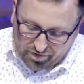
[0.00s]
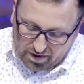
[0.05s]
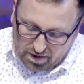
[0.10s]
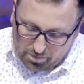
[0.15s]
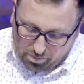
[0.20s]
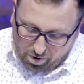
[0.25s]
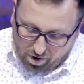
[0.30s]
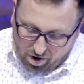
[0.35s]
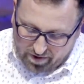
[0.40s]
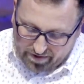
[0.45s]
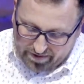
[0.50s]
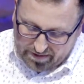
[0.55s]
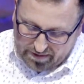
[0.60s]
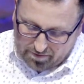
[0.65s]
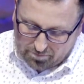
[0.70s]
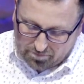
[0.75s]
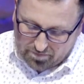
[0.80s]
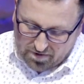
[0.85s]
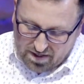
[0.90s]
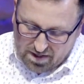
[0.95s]
upon
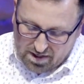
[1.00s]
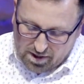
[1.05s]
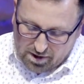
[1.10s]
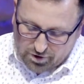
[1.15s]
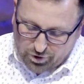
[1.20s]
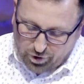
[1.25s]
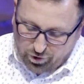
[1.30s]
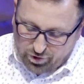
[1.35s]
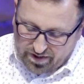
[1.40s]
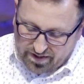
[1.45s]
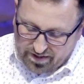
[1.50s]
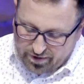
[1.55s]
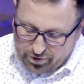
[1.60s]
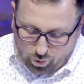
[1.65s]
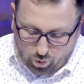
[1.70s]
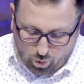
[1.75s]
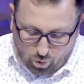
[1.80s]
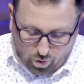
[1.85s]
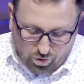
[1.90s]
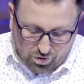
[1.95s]
him, so that he
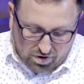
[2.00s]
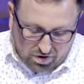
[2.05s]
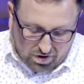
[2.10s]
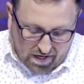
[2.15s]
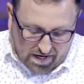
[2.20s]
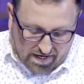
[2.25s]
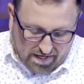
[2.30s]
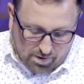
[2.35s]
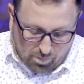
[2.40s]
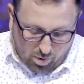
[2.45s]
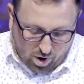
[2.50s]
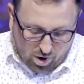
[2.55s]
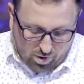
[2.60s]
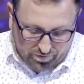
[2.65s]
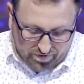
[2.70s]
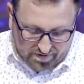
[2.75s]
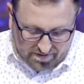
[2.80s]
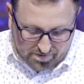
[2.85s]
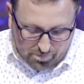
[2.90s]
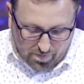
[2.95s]
tore the lion apart
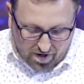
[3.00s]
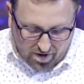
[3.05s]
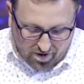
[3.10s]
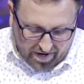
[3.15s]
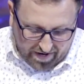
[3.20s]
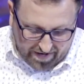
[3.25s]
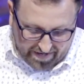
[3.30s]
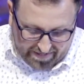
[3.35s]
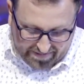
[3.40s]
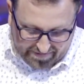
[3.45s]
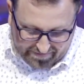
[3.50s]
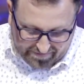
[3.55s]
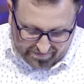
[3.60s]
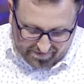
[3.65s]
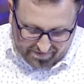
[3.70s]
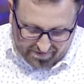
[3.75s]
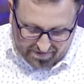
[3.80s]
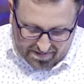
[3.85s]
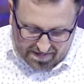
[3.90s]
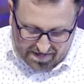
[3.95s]
with his bare
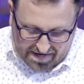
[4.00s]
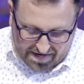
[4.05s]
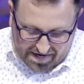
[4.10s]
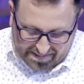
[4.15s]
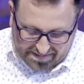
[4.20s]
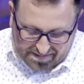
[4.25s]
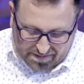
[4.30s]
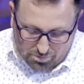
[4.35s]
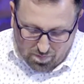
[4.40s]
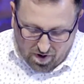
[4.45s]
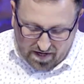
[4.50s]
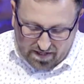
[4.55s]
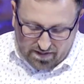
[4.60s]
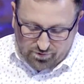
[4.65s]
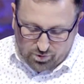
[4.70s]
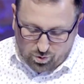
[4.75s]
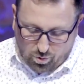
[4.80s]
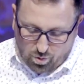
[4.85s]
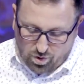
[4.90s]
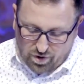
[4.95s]
hands, as he might have
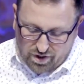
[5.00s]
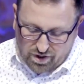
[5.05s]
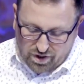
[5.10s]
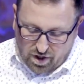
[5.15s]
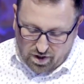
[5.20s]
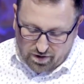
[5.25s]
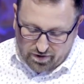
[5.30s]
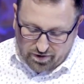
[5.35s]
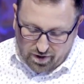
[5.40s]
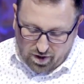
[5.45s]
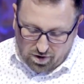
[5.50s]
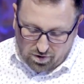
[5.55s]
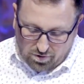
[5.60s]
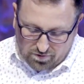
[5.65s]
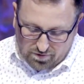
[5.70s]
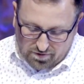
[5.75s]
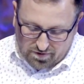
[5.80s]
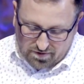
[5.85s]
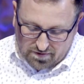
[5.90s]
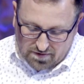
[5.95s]
torn a young
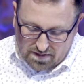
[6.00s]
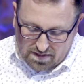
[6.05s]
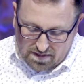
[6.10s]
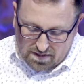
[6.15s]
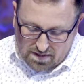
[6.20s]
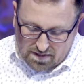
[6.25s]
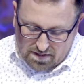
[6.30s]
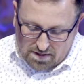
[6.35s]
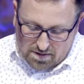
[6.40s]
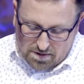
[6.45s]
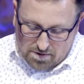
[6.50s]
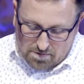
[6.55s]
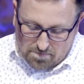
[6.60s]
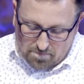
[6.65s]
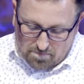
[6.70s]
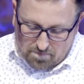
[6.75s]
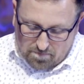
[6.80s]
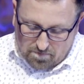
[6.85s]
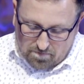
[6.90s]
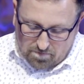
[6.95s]
goat.
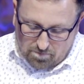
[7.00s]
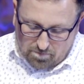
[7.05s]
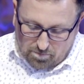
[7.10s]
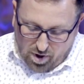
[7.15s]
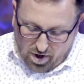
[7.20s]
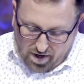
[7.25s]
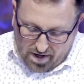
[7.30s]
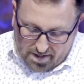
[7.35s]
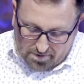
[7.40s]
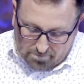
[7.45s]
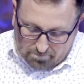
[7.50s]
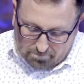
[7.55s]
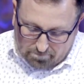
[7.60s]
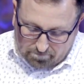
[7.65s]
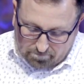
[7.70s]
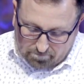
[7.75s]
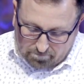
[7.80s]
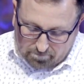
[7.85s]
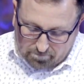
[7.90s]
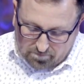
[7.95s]
But
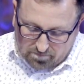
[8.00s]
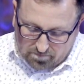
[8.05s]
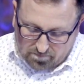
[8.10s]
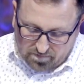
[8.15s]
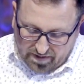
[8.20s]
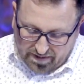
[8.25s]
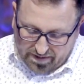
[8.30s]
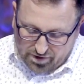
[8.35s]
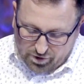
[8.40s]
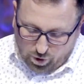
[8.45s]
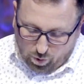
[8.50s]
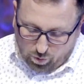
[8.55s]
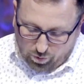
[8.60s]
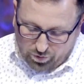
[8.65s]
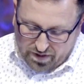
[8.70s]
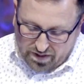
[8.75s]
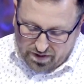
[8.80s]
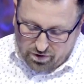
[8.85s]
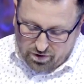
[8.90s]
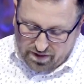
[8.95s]
he told
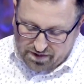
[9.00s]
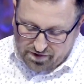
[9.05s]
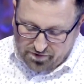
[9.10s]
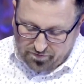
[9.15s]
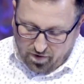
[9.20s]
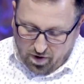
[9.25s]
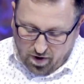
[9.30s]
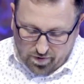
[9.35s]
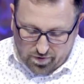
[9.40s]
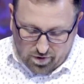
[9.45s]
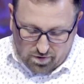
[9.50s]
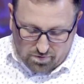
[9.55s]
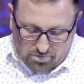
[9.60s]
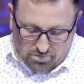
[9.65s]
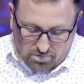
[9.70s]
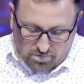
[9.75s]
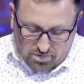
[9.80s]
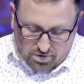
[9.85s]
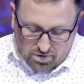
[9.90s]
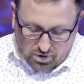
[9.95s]
neither his father
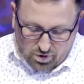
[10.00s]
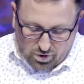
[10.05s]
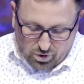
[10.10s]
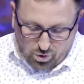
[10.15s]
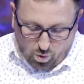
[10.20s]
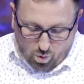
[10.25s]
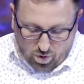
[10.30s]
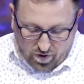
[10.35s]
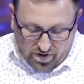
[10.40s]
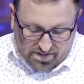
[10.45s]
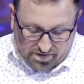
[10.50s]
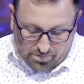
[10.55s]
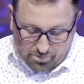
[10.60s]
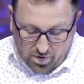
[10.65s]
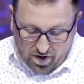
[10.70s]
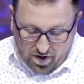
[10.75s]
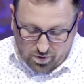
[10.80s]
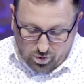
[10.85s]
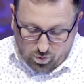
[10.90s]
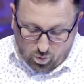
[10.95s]
nor his
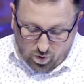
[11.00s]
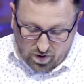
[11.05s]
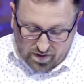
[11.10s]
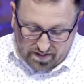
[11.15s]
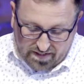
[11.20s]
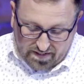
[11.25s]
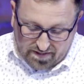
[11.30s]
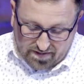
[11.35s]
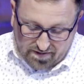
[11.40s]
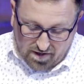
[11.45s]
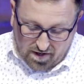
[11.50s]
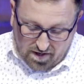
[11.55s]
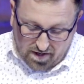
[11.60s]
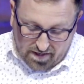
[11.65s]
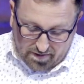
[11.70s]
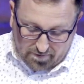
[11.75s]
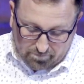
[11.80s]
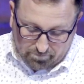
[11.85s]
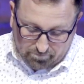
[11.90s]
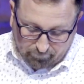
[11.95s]
mother what he had
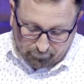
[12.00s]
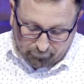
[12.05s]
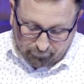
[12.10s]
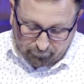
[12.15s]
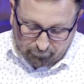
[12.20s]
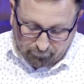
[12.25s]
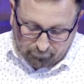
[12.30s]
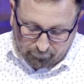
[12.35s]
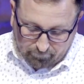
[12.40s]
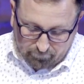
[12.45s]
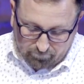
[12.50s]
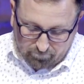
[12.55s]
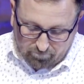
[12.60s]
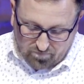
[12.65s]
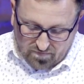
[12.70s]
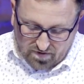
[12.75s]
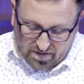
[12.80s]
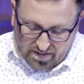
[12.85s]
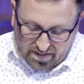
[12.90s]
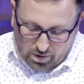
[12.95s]
done.
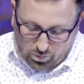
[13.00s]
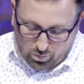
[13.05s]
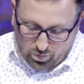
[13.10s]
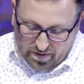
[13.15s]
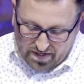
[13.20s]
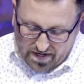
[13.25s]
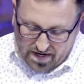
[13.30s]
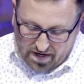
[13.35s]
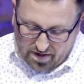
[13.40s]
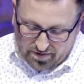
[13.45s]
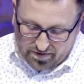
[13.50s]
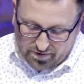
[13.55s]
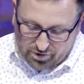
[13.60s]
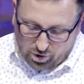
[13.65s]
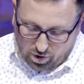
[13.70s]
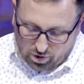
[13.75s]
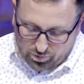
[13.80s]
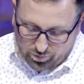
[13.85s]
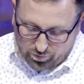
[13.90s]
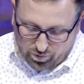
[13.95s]
Then he went down and
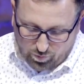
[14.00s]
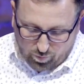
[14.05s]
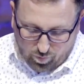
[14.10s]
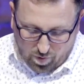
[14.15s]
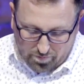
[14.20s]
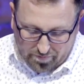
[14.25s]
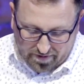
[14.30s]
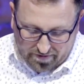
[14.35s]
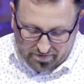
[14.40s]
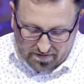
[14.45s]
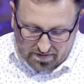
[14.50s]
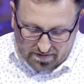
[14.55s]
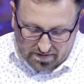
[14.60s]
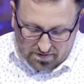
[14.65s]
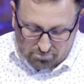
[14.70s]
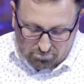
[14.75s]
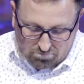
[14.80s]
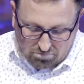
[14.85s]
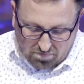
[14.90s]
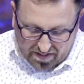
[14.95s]
talked with the woman,
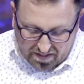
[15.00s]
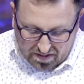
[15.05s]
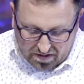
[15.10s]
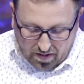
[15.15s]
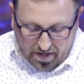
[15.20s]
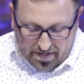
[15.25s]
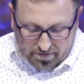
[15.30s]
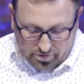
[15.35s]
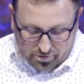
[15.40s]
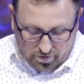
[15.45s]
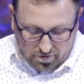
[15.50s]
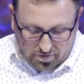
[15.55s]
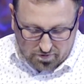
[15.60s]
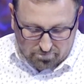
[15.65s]
and he liked her.